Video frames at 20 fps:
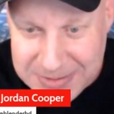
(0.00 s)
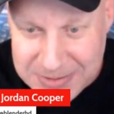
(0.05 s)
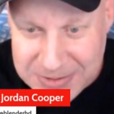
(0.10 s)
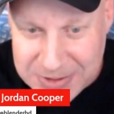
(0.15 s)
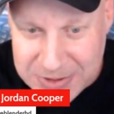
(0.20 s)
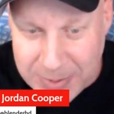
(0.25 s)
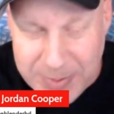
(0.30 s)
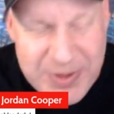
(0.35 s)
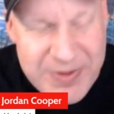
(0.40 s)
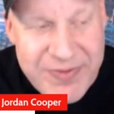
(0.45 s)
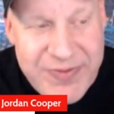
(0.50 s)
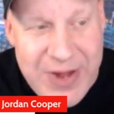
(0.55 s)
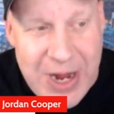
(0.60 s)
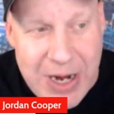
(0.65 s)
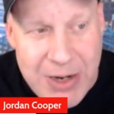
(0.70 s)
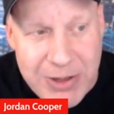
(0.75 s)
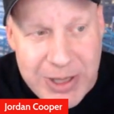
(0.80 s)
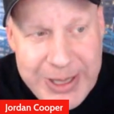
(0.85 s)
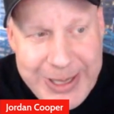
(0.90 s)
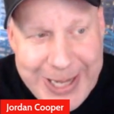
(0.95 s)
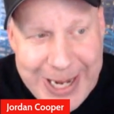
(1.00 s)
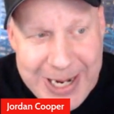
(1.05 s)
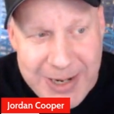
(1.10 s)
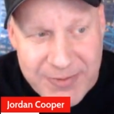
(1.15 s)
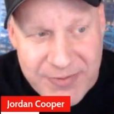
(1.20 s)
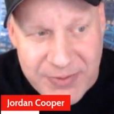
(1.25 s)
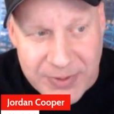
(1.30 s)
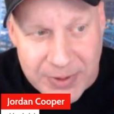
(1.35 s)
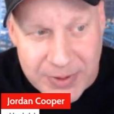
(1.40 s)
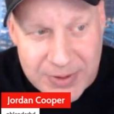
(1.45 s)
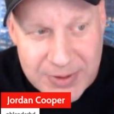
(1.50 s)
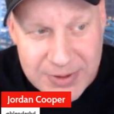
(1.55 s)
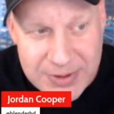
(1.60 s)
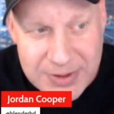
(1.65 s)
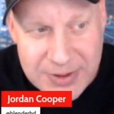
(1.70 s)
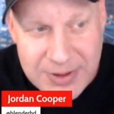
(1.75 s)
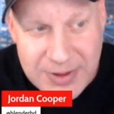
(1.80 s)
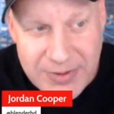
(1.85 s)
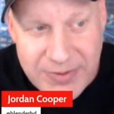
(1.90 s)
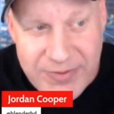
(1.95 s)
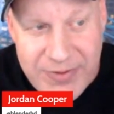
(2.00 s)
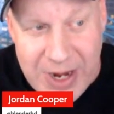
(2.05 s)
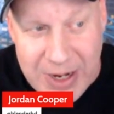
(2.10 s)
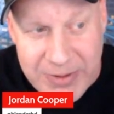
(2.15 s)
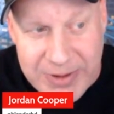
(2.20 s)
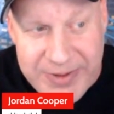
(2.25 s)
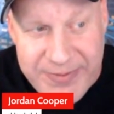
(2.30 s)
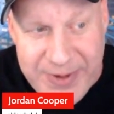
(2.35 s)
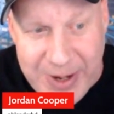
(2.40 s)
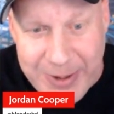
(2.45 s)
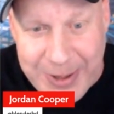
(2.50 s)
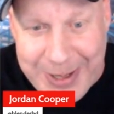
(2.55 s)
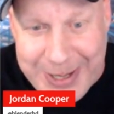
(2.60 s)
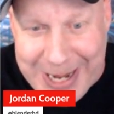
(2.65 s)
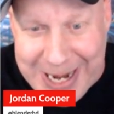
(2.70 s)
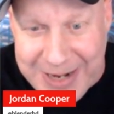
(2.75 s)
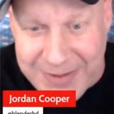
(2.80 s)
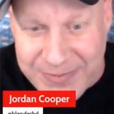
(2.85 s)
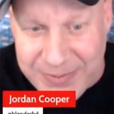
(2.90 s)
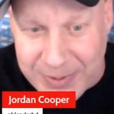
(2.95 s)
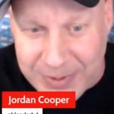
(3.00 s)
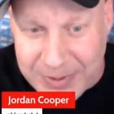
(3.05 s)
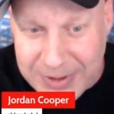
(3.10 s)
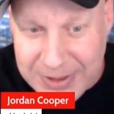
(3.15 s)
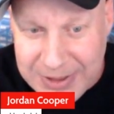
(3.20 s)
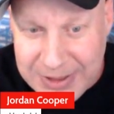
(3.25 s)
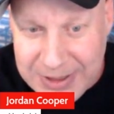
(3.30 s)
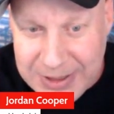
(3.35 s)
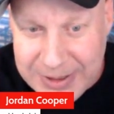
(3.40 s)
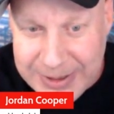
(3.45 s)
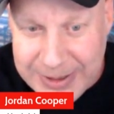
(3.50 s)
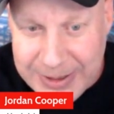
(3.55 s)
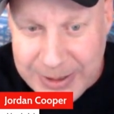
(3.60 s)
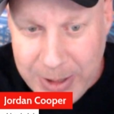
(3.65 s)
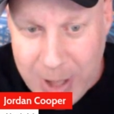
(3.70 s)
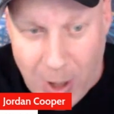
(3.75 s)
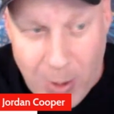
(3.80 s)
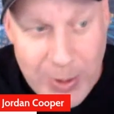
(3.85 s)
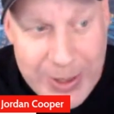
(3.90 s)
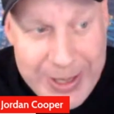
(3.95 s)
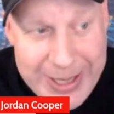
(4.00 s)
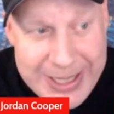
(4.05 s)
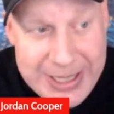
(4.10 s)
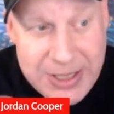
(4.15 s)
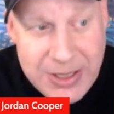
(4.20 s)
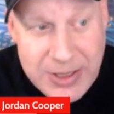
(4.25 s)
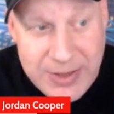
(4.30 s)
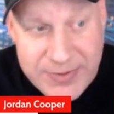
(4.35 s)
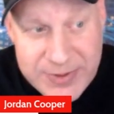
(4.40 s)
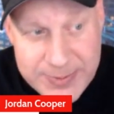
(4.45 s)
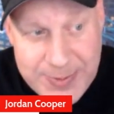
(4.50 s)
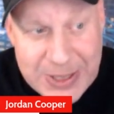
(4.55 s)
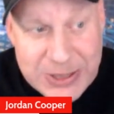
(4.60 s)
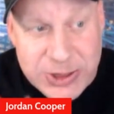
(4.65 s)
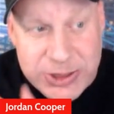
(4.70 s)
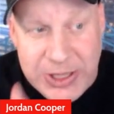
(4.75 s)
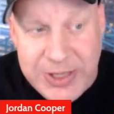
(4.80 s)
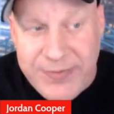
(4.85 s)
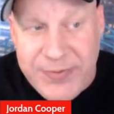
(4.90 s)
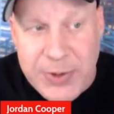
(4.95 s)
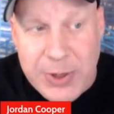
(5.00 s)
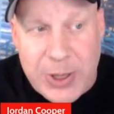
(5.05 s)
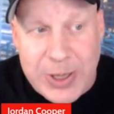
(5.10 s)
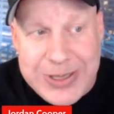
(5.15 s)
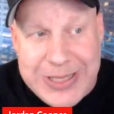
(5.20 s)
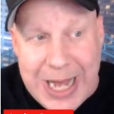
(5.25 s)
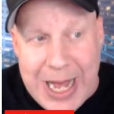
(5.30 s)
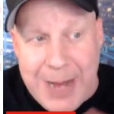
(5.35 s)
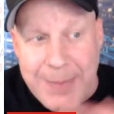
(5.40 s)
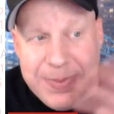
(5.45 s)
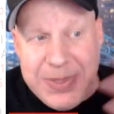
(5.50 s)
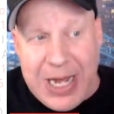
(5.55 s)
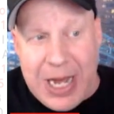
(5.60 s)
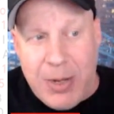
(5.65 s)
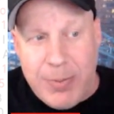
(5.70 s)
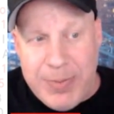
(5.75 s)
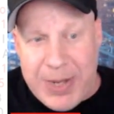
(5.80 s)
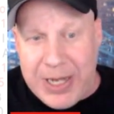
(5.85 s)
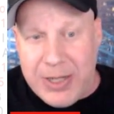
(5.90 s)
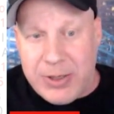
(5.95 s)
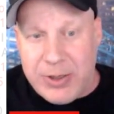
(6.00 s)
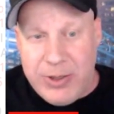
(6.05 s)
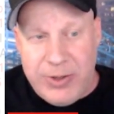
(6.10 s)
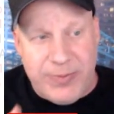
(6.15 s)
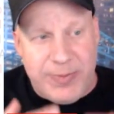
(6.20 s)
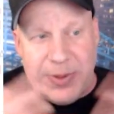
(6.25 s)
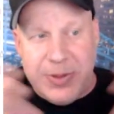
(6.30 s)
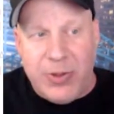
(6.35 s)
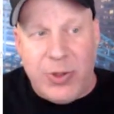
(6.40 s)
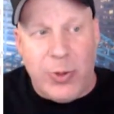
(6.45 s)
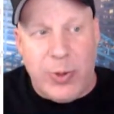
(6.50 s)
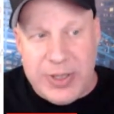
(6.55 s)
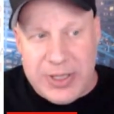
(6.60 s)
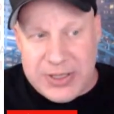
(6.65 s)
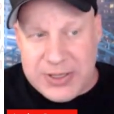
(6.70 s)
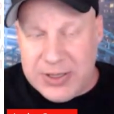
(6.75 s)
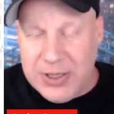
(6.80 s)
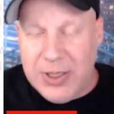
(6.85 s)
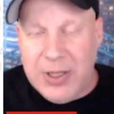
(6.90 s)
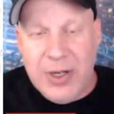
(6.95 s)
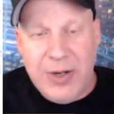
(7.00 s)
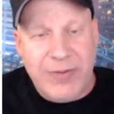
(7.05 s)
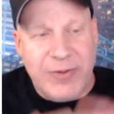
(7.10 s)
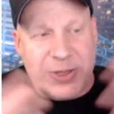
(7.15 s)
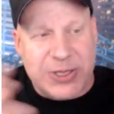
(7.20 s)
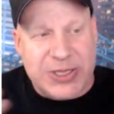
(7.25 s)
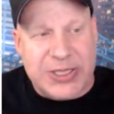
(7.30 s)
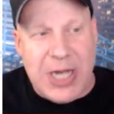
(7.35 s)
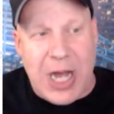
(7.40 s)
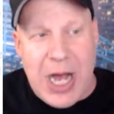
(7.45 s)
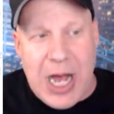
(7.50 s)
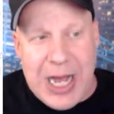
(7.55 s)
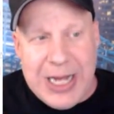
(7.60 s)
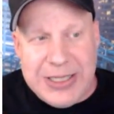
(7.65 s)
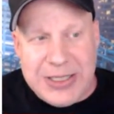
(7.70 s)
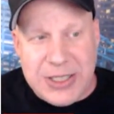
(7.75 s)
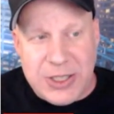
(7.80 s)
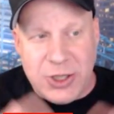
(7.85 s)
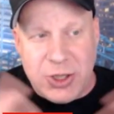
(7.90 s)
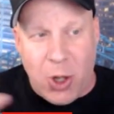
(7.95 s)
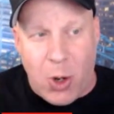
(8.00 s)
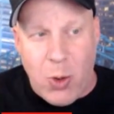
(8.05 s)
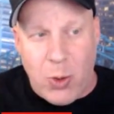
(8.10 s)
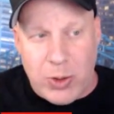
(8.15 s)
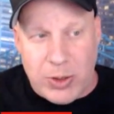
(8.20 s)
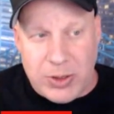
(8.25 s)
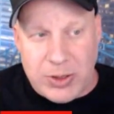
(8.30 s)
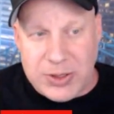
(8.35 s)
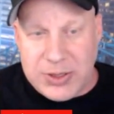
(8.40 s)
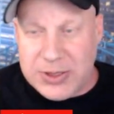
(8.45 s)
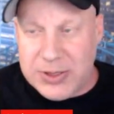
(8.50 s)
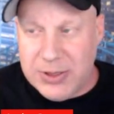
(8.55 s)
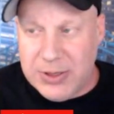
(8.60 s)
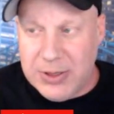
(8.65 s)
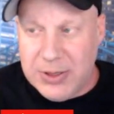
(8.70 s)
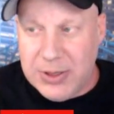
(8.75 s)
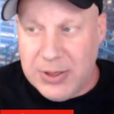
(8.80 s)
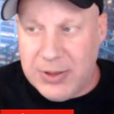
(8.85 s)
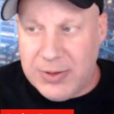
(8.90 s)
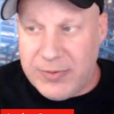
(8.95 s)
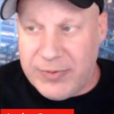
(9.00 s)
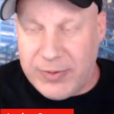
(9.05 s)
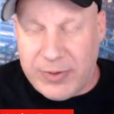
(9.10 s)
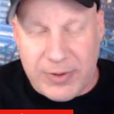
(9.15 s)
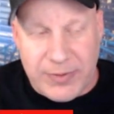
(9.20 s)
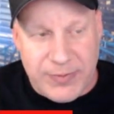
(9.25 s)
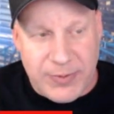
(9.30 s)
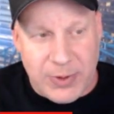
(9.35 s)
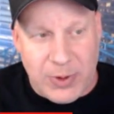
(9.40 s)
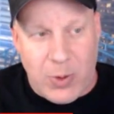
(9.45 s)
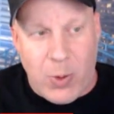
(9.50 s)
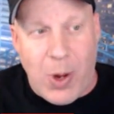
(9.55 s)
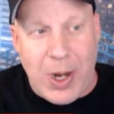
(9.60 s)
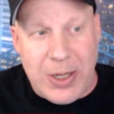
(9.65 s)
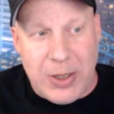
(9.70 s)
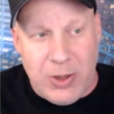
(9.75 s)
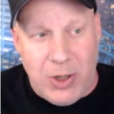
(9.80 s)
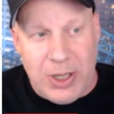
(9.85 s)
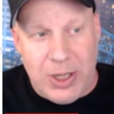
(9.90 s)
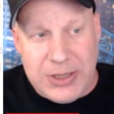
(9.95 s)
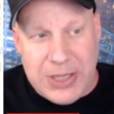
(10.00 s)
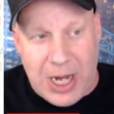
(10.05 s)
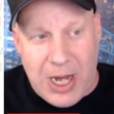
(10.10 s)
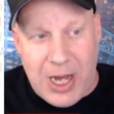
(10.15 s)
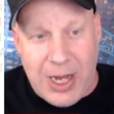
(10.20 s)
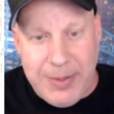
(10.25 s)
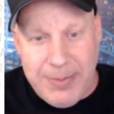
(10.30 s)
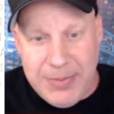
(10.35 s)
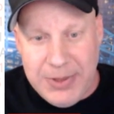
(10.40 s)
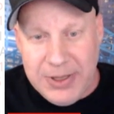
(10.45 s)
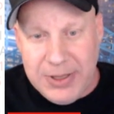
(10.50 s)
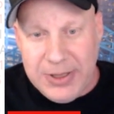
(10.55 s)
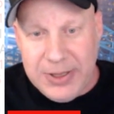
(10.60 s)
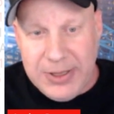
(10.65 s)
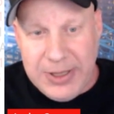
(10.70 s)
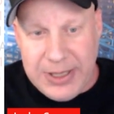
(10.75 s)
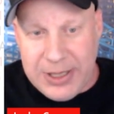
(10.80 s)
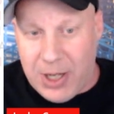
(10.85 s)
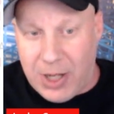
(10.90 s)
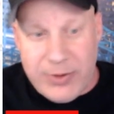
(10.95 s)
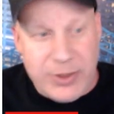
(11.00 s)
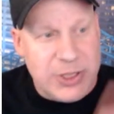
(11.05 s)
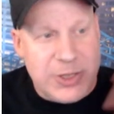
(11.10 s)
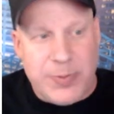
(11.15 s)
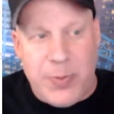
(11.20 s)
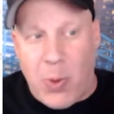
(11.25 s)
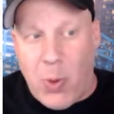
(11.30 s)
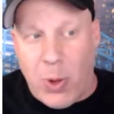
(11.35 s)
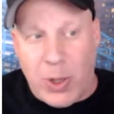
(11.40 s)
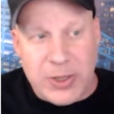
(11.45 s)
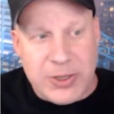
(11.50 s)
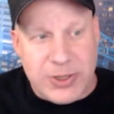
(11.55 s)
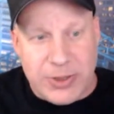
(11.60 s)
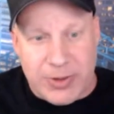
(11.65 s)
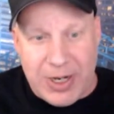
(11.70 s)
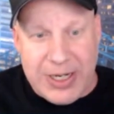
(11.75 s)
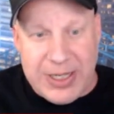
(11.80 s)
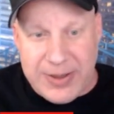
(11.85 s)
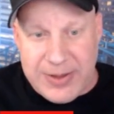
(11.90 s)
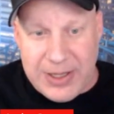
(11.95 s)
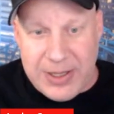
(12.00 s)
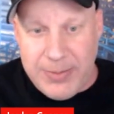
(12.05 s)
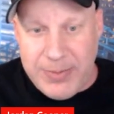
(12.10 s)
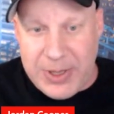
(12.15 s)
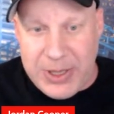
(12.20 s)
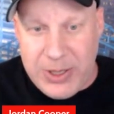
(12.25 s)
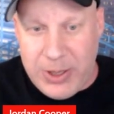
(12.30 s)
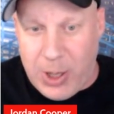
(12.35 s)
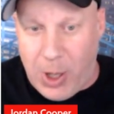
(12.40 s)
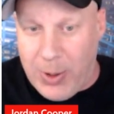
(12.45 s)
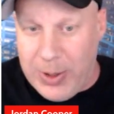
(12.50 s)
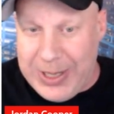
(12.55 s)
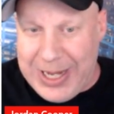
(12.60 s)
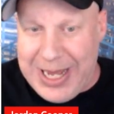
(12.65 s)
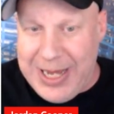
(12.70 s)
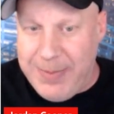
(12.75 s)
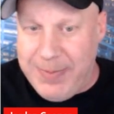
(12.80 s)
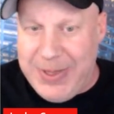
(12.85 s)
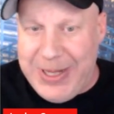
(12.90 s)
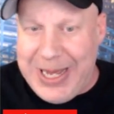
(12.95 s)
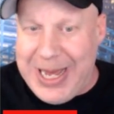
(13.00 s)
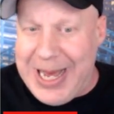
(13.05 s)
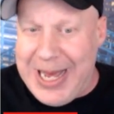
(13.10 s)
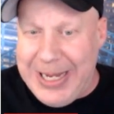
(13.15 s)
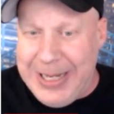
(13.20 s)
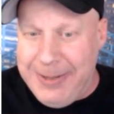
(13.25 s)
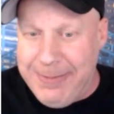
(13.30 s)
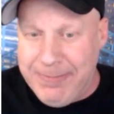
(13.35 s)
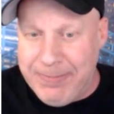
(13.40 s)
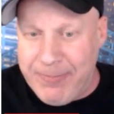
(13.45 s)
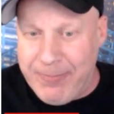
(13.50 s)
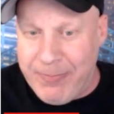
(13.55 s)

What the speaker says: So be very careful, very, very careful going in, especially if you're a top-down bettor. You've been doing this for sides and totals for quite a long time in other sports or anything, but you're going to NBA,